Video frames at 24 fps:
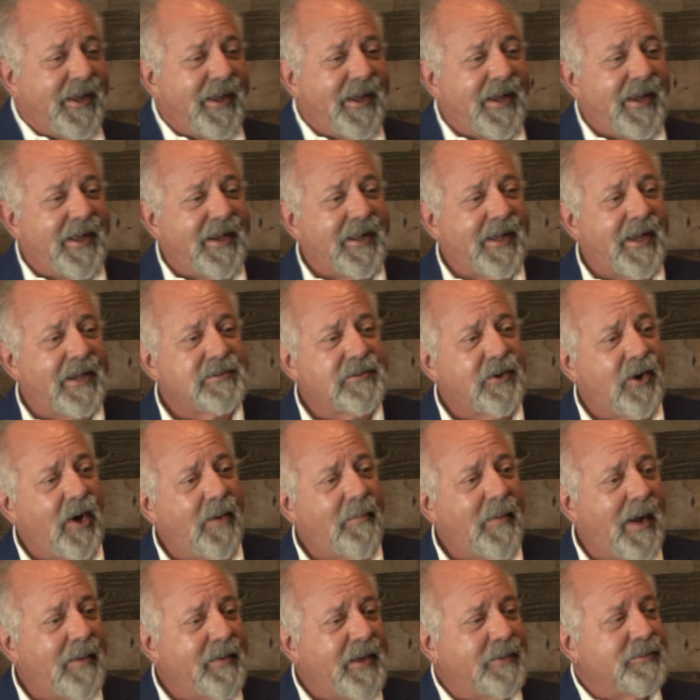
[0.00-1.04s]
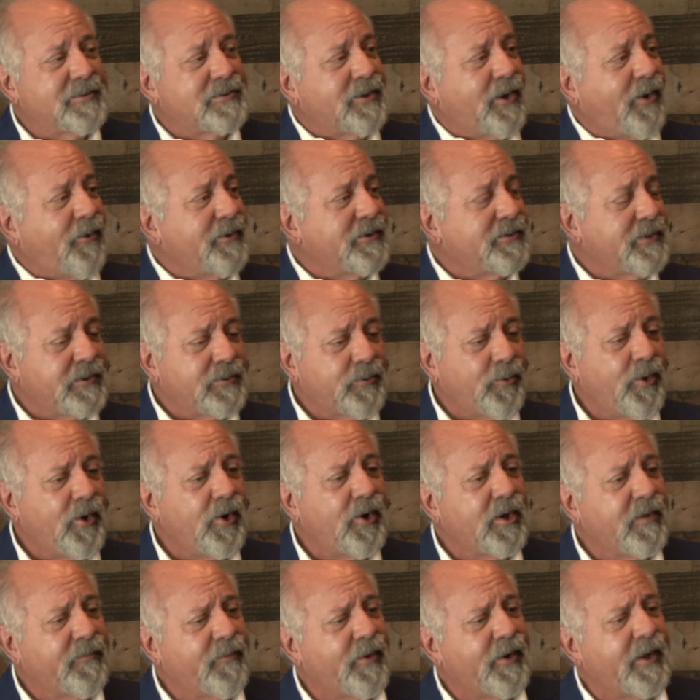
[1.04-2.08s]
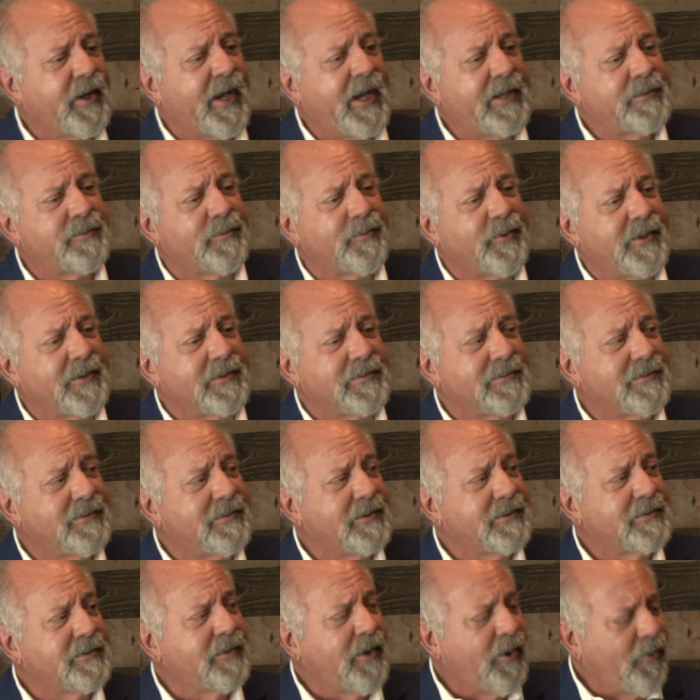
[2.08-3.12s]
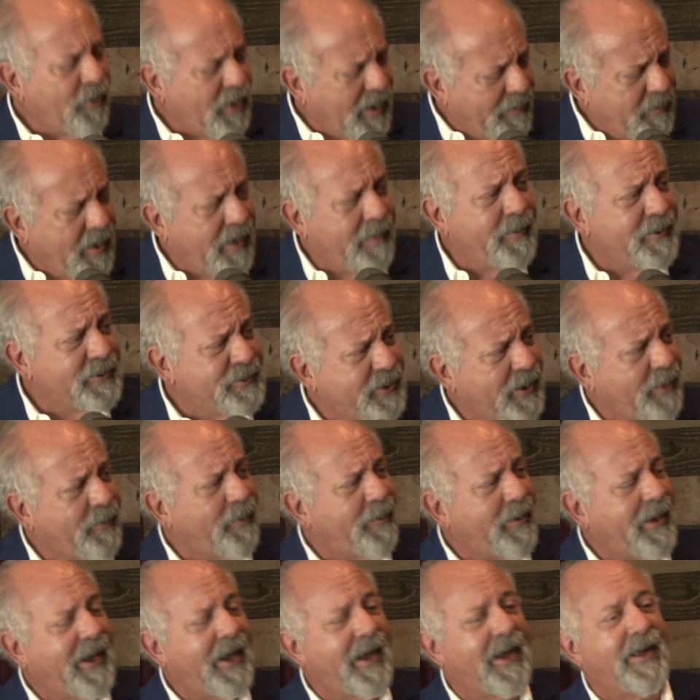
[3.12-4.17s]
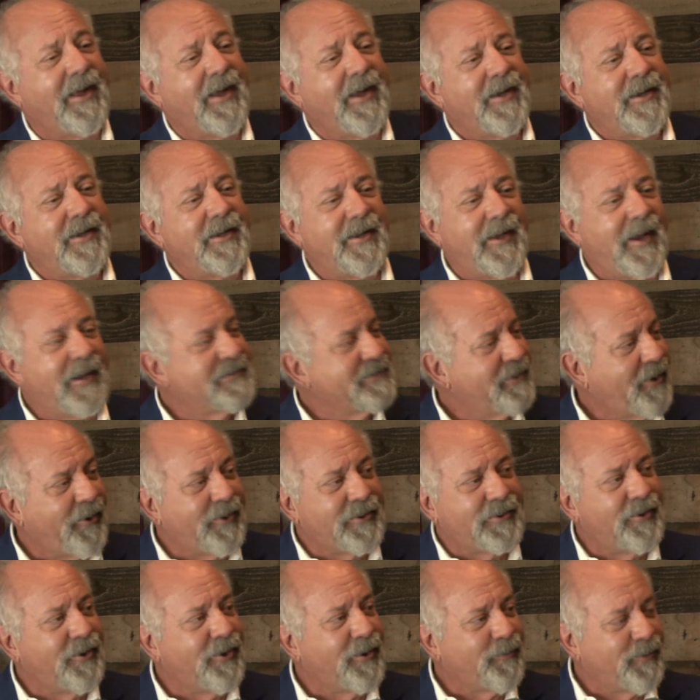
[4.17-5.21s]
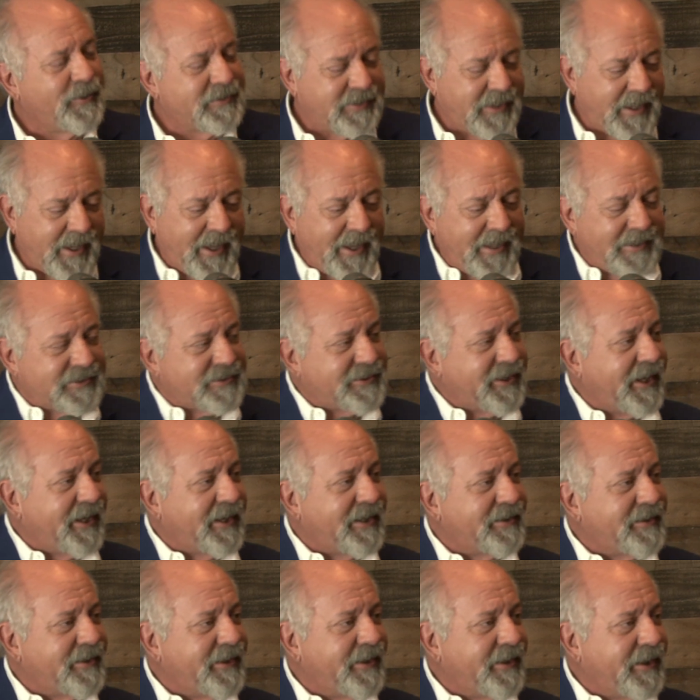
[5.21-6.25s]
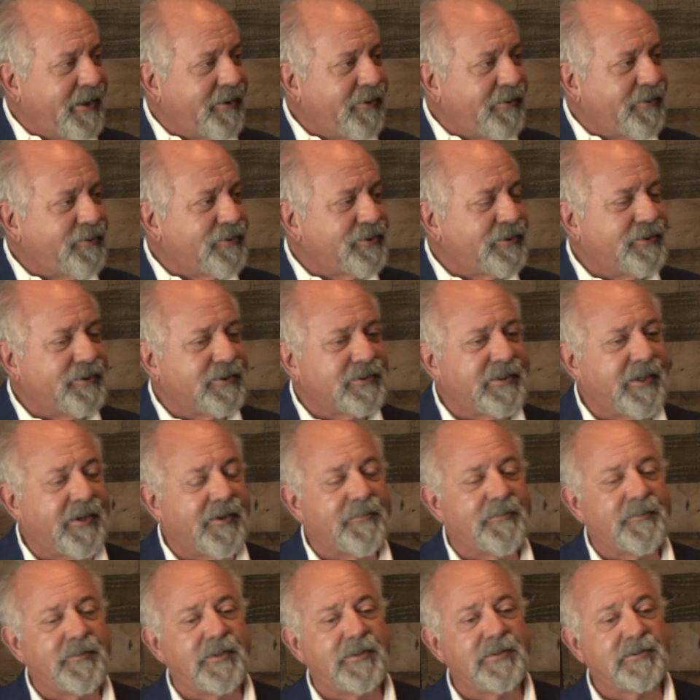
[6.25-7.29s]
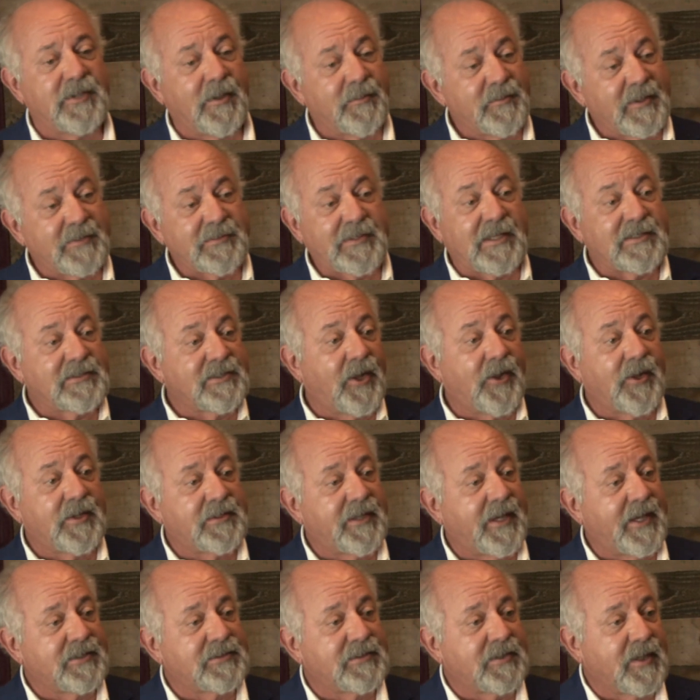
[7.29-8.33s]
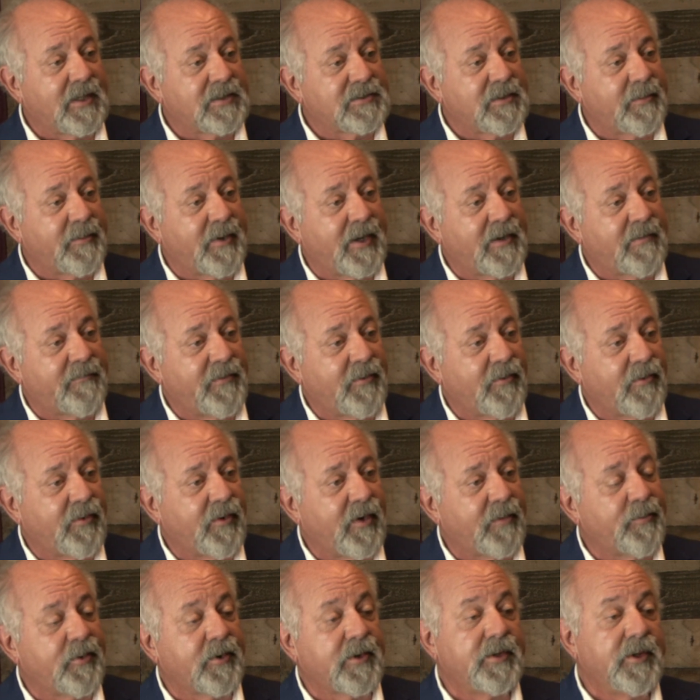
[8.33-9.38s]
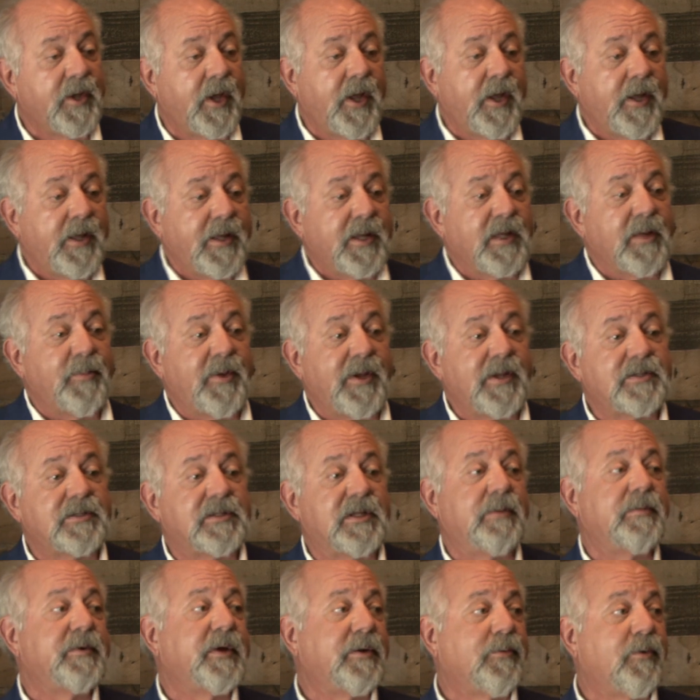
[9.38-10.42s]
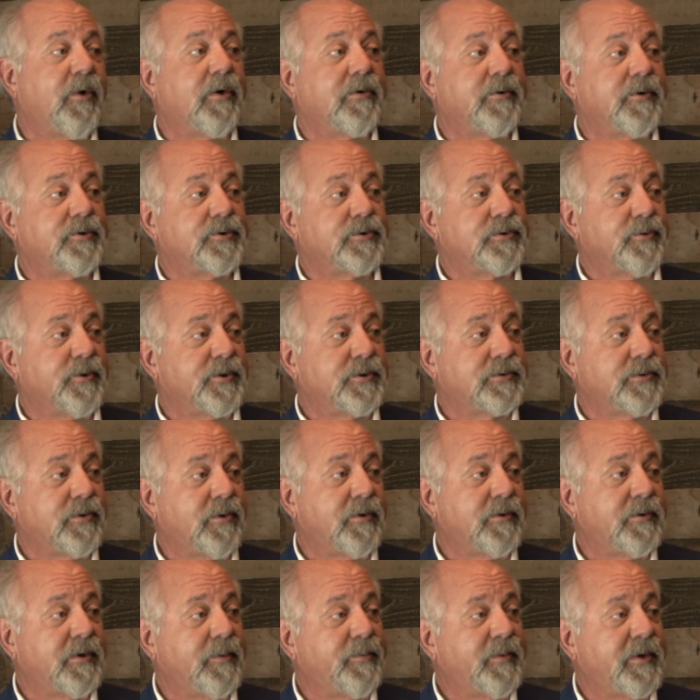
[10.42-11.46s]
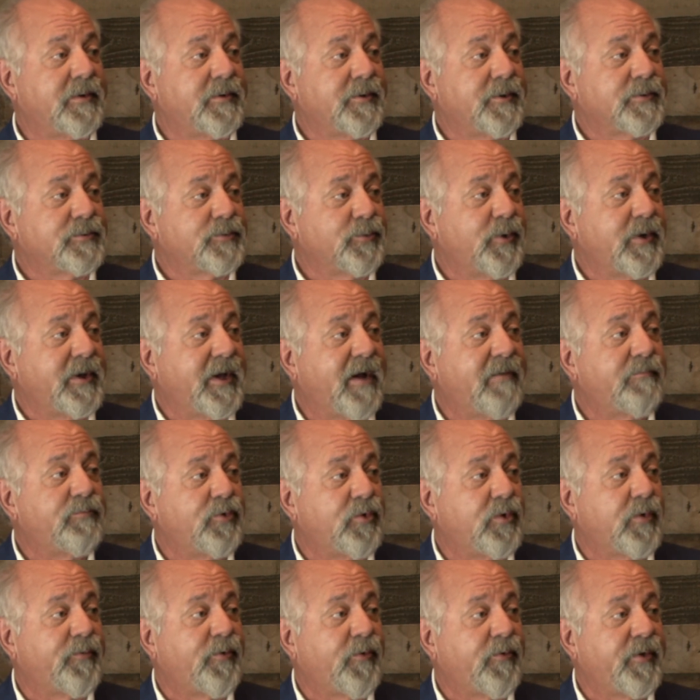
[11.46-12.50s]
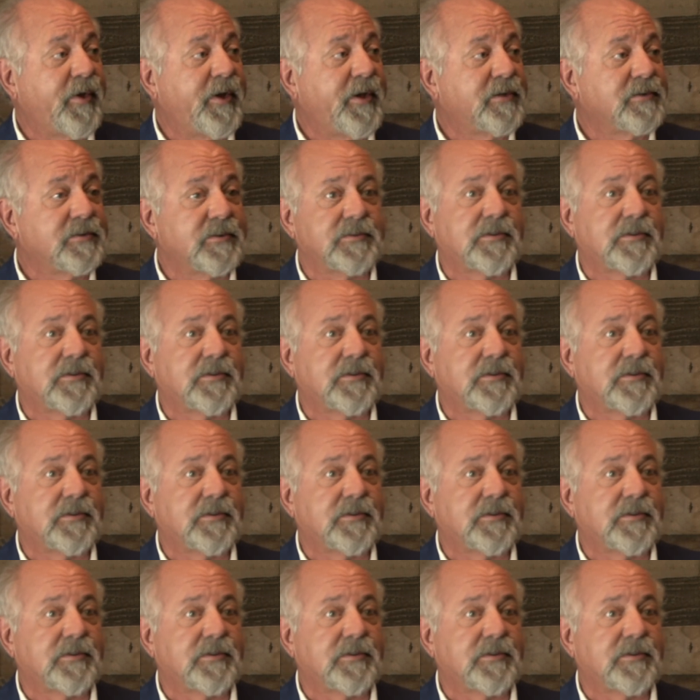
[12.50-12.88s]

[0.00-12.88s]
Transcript: And the guy said, "Oh, my name's Tony." So I said, "We're looking for engagement rings." And he says, "Oh, come on, let me show you what we got." That's all it took, was the handshake and introducing yourself. And sometimes that's all it takes to get somebody to feel comfortable. Because you can be intimidating walking to a jewelry store. I mean, because we have beautiful things.